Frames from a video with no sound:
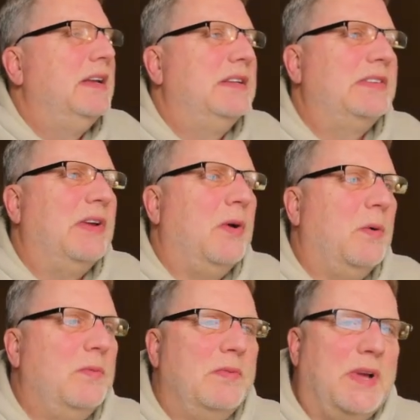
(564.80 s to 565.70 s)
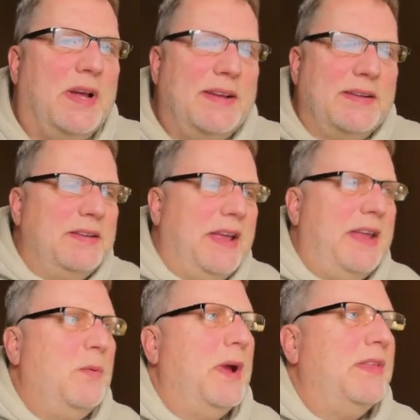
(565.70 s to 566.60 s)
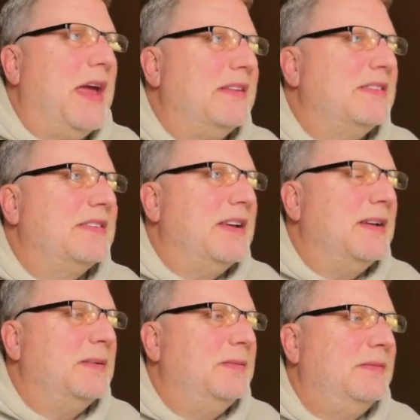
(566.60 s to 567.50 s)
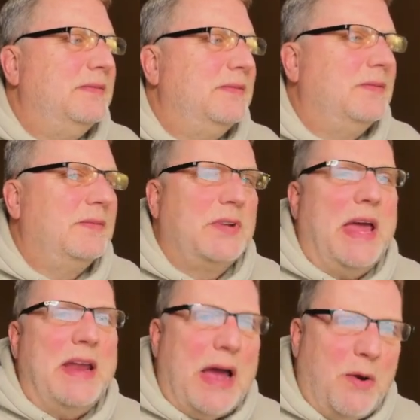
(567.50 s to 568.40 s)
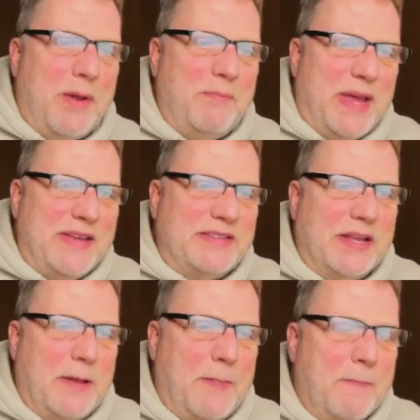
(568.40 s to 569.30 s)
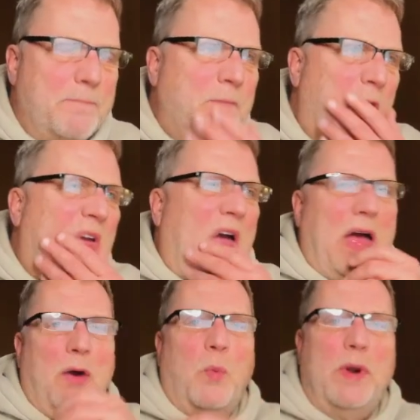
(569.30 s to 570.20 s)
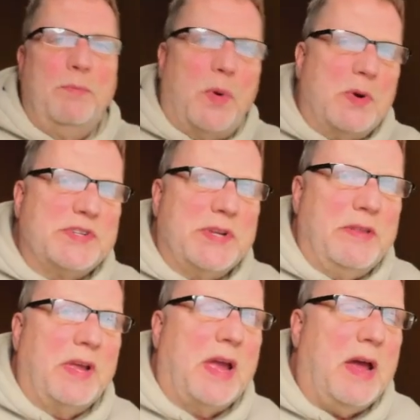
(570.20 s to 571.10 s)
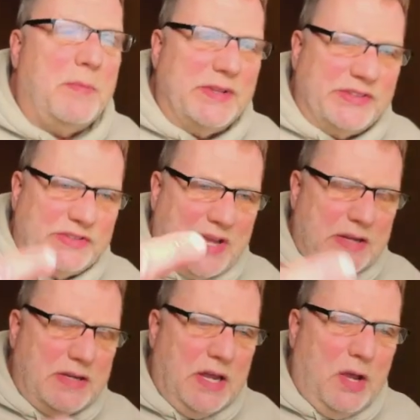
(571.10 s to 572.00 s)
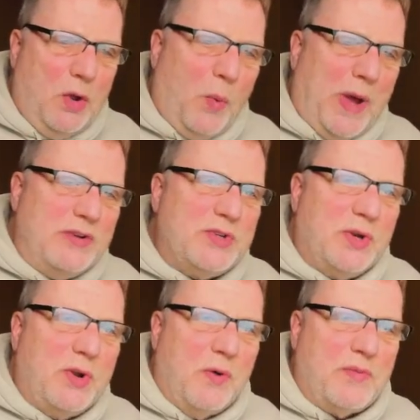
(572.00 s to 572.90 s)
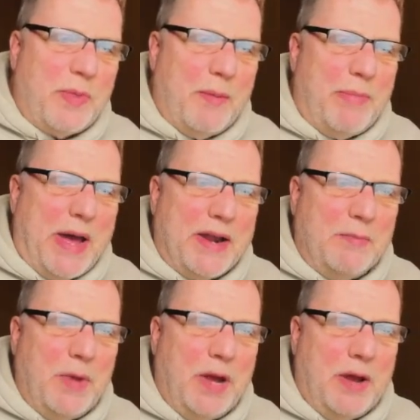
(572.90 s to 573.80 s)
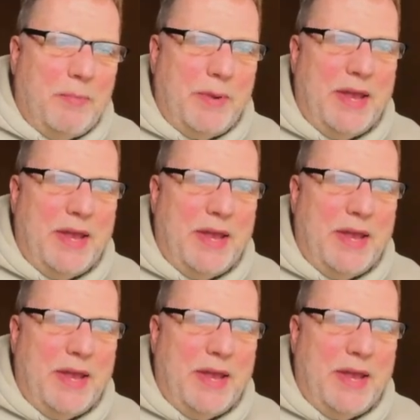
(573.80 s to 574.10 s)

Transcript: So anyway, that's kind of how I'm basing it. One person in the comments said, why didn't you go from the bottom up?